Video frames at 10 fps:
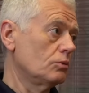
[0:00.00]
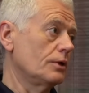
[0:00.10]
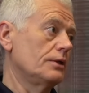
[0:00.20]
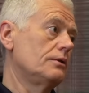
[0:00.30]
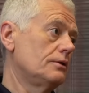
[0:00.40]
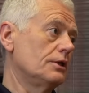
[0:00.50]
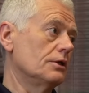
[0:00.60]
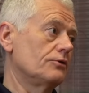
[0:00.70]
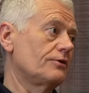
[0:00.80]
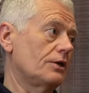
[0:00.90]
with
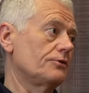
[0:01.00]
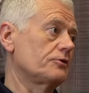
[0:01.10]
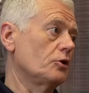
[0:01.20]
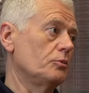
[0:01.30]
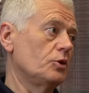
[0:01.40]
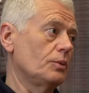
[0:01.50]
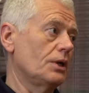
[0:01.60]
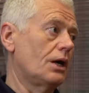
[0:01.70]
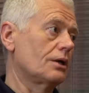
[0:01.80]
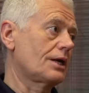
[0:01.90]
the telescope than
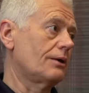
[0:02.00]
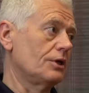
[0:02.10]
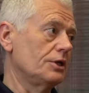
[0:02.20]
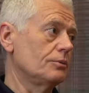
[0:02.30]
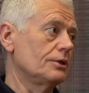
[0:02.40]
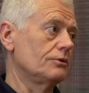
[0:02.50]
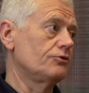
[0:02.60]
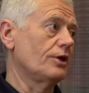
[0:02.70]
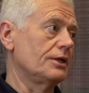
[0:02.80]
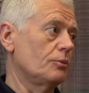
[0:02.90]
we are currently with
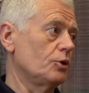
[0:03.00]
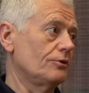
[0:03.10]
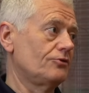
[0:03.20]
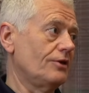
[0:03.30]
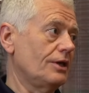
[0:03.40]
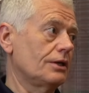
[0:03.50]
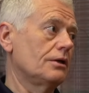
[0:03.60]
J W S T,